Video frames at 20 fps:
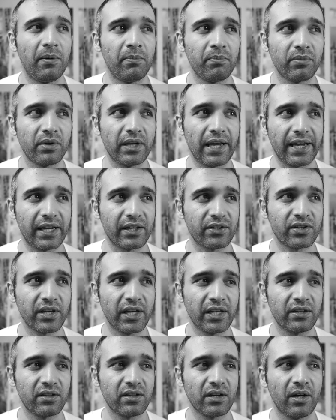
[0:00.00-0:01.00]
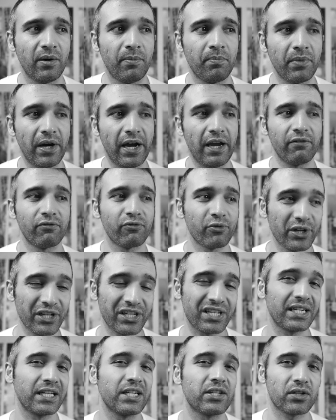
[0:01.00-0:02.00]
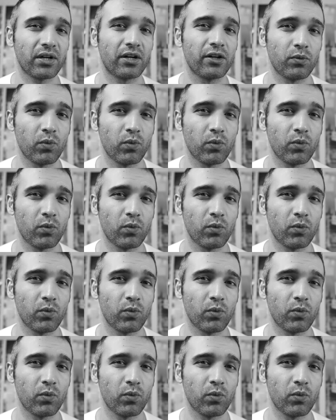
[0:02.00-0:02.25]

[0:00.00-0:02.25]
But like I said, I have recently started